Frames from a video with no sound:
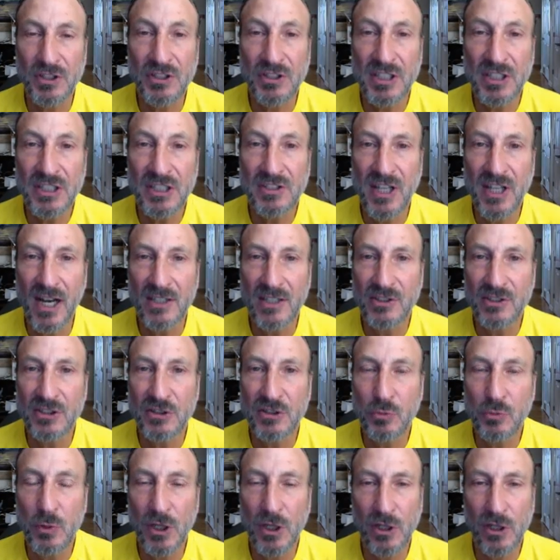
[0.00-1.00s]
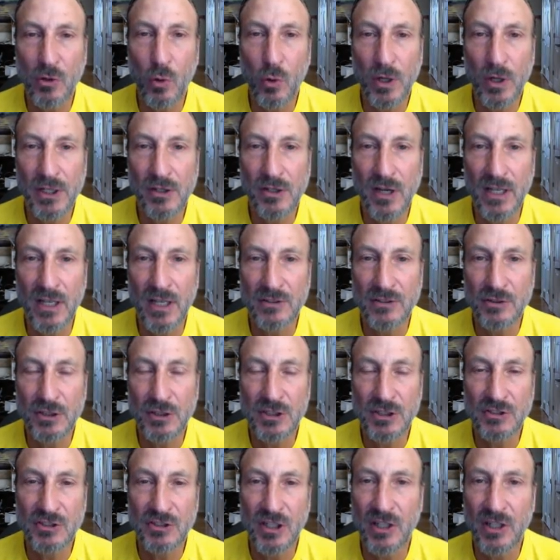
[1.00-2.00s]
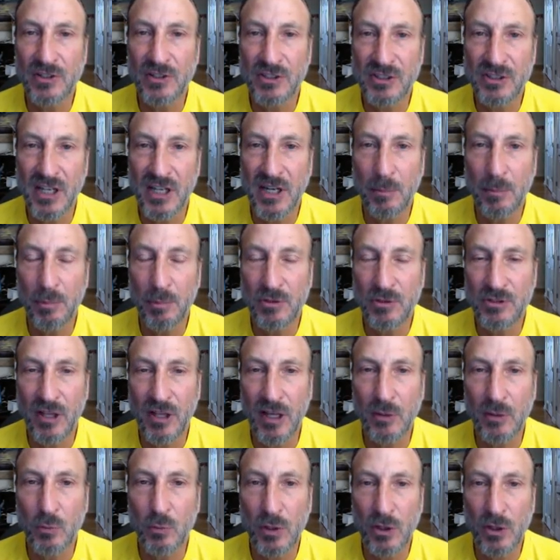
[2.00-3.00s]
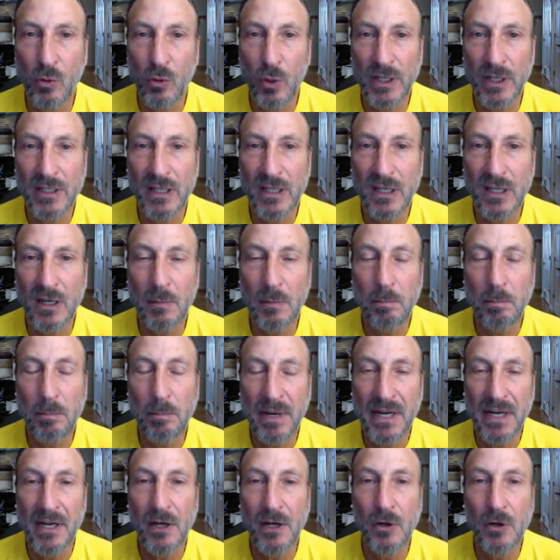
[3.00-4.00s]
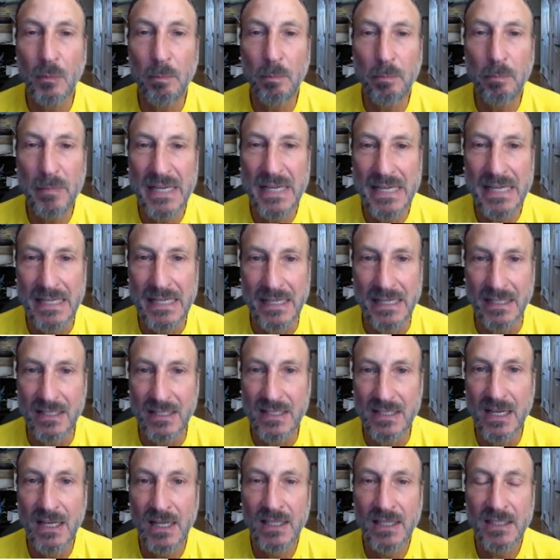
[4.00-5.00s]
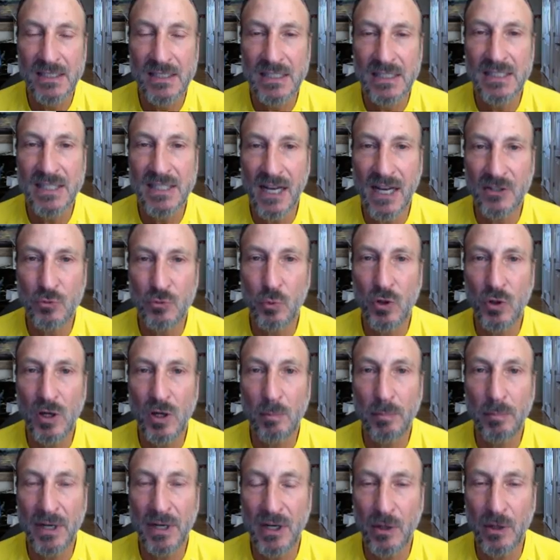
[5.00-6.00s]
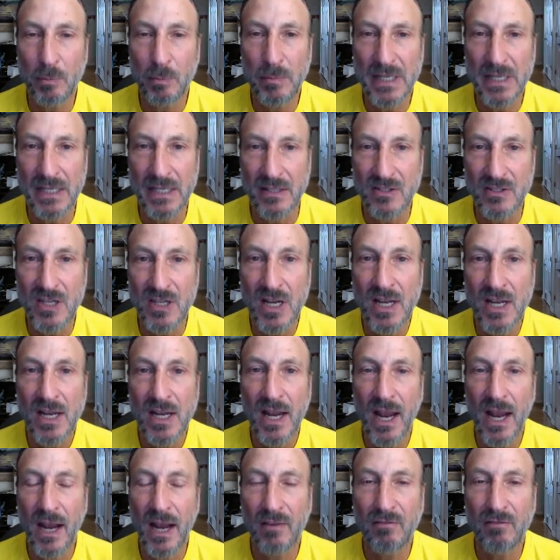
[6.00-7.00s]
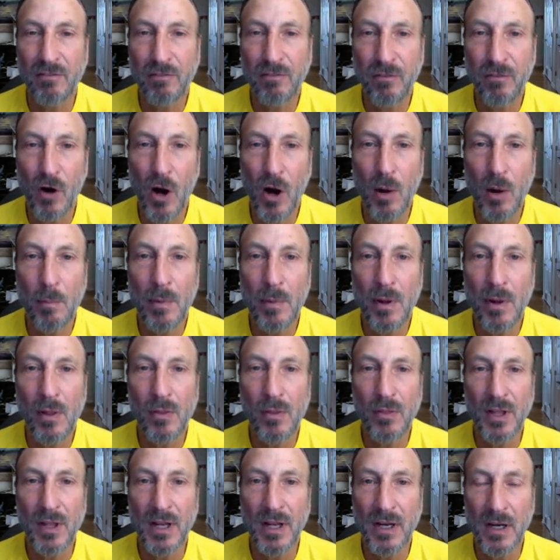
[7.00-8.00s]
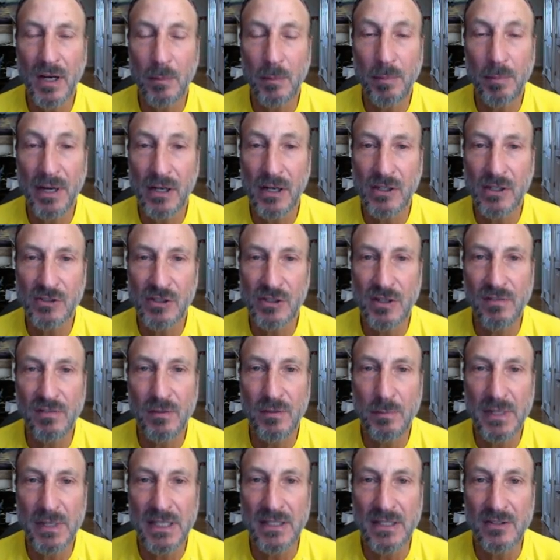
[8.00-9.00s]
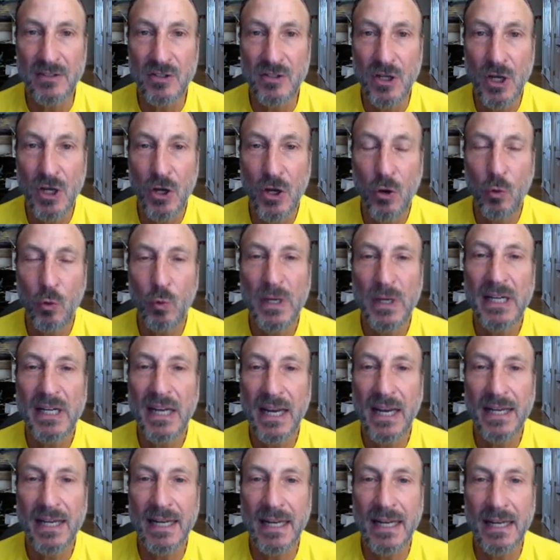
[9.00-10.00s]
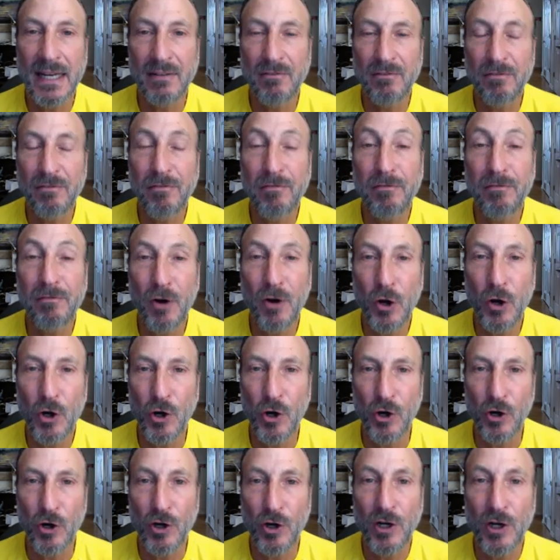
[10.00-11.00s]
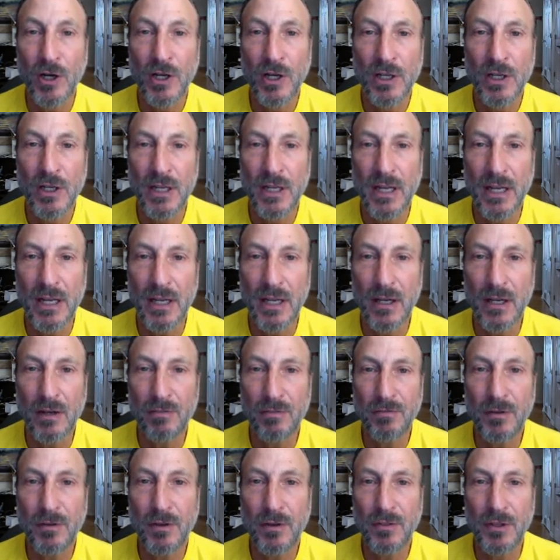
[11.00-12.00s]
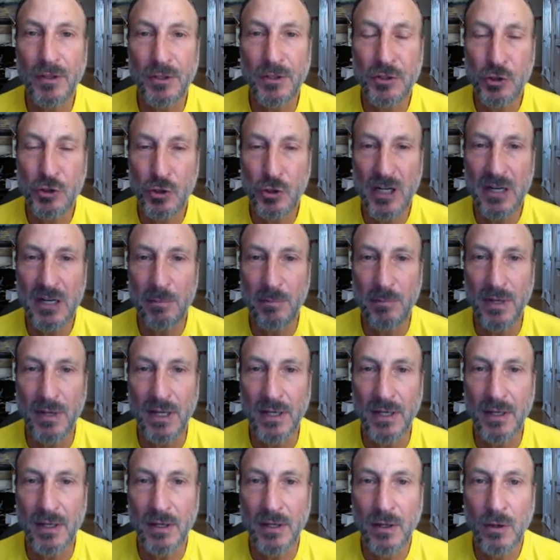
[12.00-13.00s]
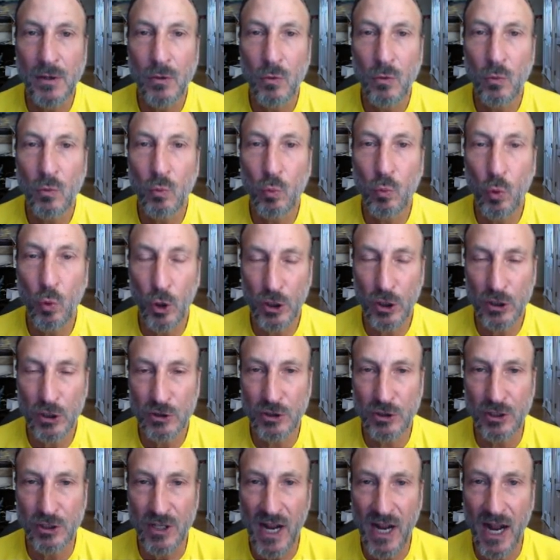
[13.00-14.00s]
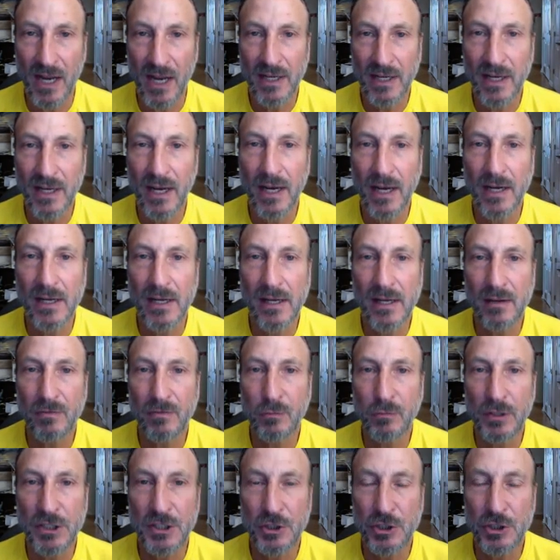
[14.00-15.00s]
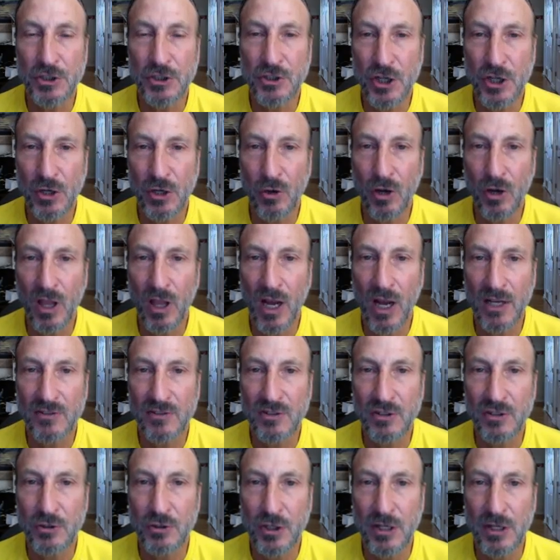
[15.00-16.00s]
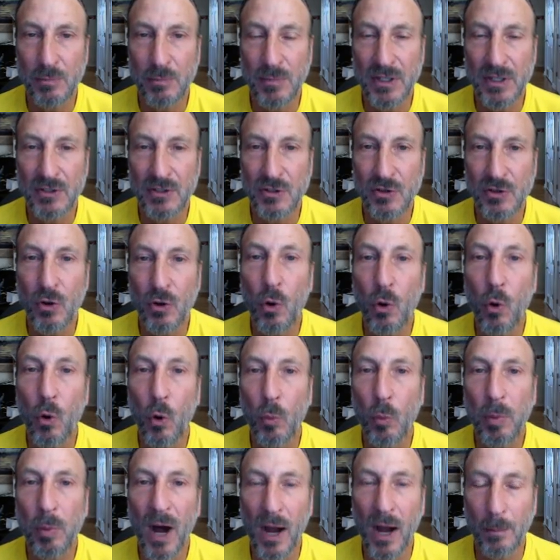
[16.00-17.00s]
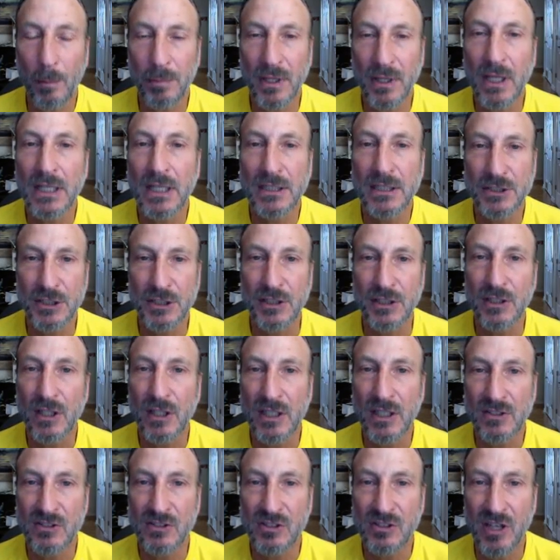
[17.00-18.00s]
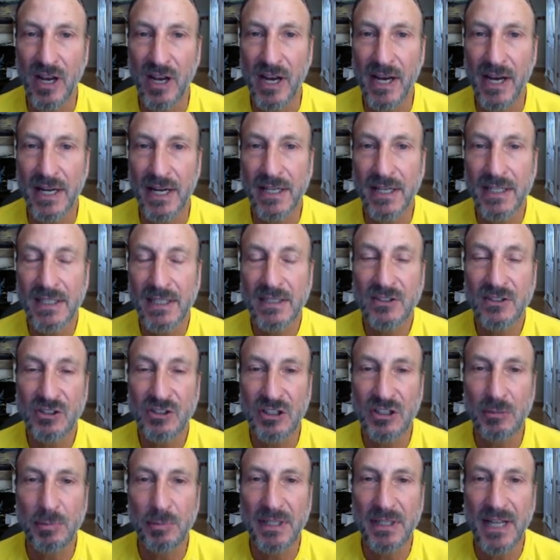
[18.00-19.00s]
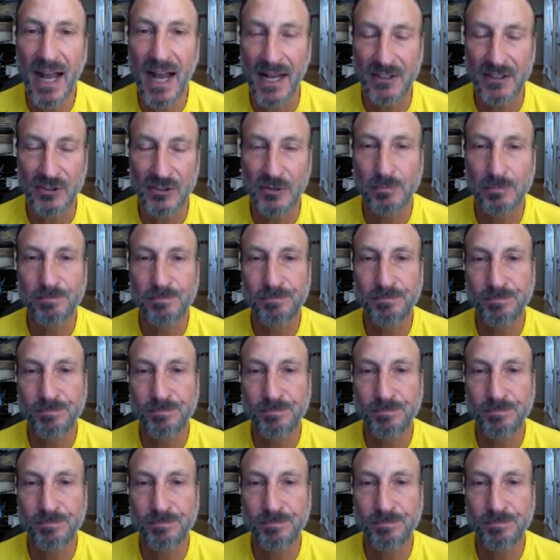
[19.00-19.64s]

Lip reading: the t-test is we're going, as you can see on the sample slide, we're going to compare means. T-test will compare means, and from the comparison of the means, we can infer if the treatment worked or not, and if we should generalize the treatment to the whole population, let's say CPS.